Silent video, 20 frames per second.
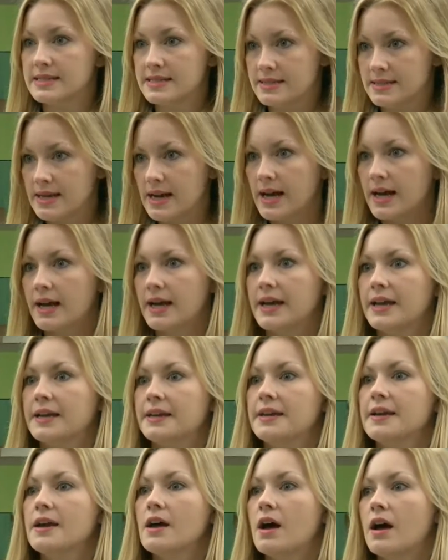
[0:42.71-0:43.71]

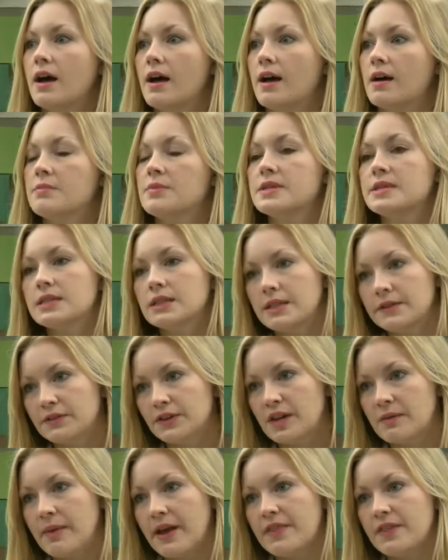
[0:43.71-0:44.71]
decide um, the
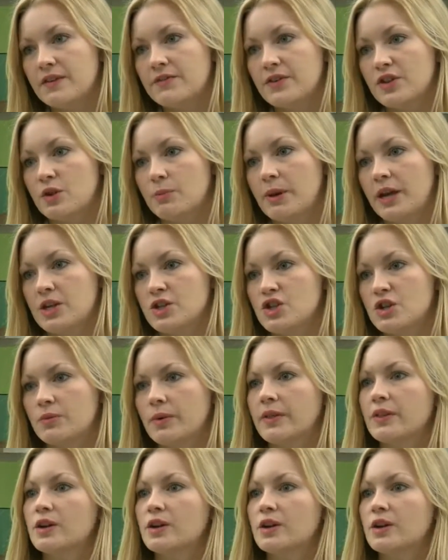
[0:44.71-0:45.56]
delivery method for the patient,